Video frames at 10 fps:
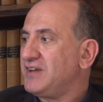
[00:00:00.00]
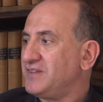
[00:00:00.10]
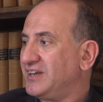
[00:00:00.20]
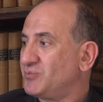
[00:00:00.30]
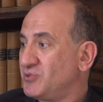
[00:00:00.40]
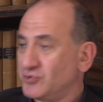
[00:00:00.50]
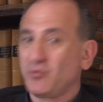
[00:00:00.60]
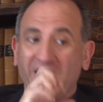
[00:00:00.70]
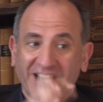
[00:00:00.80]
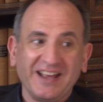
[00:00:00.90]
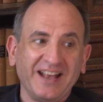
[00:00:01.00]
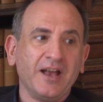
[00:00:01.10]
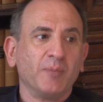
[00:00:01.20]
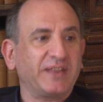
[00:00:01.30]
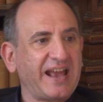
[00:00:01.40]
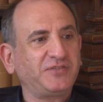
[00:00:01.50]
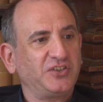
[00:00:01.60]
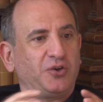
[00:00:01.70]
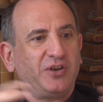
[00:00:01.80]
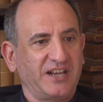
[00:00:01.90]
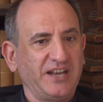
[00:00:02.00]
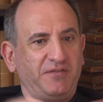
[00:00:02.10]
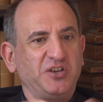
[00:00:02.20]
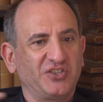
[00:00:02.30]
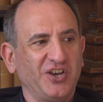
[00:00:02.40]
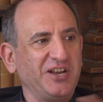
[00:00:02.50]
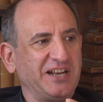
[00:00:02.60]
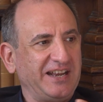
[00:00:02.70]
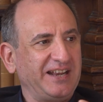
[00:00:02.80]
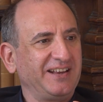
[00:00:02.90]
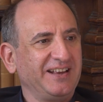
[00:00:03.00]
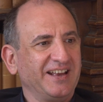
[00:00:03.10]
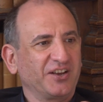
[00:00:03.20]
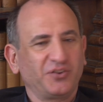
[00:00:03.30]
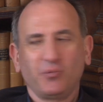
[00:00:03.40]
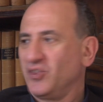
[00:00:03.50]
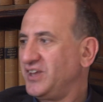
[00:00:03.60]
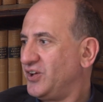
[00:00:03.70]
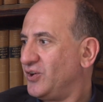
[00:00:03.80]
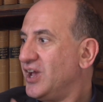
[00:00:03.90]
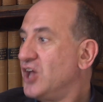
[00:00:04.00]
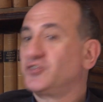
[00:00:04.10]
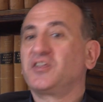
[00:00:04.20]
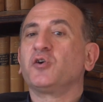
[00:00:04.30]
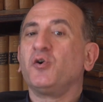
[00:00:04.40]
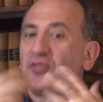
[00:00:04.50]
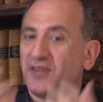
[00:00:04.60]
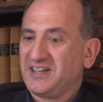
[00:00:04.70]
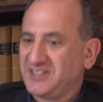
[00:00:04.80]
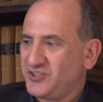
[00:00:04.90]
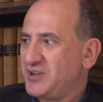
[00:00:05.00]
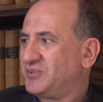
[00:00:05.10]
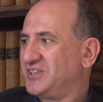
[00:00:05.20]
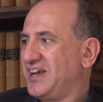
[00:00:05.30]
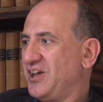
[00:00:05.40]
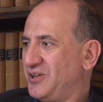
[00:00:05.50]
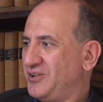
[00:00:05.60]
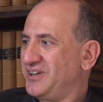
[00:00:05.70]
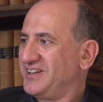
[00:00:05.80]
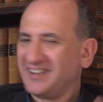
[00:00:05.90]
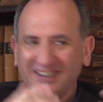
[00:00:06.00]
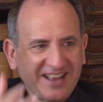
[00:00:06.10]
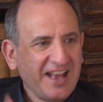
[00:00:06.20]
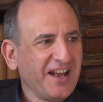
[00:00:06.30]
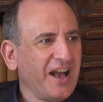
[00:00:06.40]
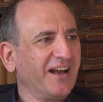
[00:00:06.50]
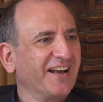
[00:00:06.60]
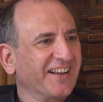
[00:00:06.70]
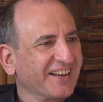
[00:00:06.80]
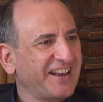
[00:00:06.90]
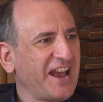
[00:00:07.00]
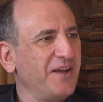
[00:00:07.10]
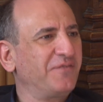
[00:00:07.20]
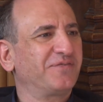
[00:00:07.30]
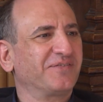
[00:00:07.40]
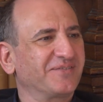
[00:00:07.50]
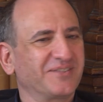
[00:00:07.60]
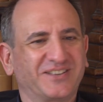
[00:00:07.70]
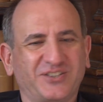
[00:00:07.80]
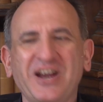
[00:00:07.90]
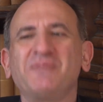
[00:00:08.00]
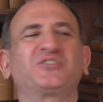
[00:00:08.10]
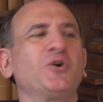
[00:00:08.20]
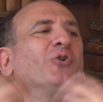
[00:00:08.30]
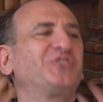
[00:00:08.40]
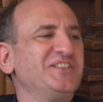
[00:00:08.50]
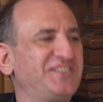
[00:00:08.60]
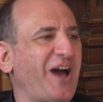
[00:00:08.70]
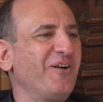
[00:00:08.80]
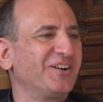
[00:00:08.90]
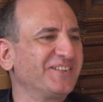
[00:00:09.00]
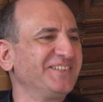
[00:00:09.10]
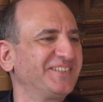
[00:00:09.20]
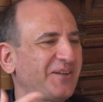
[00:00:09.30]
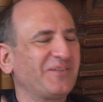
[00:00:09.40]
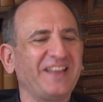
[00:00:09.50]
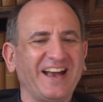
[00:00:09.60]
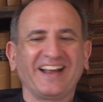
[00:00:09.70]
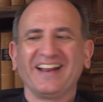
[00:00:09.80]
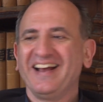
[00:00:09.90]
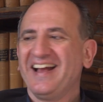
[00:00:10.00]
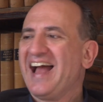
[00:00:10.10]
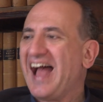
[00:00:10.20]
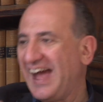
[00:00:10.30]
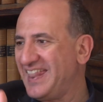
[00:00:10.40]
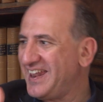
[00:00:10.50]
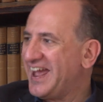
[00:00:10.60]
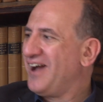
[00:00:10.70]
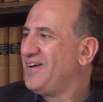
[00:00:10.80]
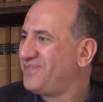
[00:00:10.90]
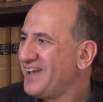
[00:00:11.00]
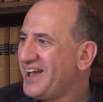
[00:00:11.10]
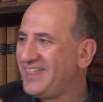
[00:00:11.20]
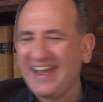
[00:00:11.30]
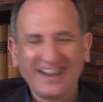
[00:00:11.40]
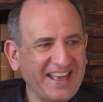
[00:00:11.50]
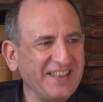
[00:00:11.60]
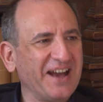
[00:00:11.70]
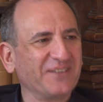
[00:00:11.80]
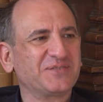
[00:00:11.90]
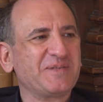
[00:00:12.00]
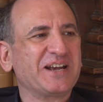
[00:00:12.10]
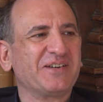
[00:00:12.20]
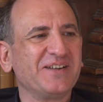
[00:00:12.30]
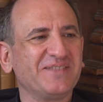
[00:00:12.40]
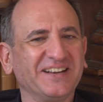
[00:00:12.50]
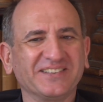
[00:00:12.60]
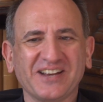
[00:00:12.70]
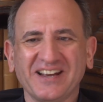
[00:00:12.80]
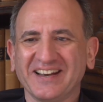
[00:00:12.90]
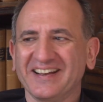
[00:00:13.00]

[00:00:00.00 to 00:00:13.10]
evenings, which is why. But they have to do it kind of internally because of what they do. Yeah. So they go on theatre trips together and kind of trips to Alton Towers and stuff like that. And then he had, then he had speaker evenings, yeah.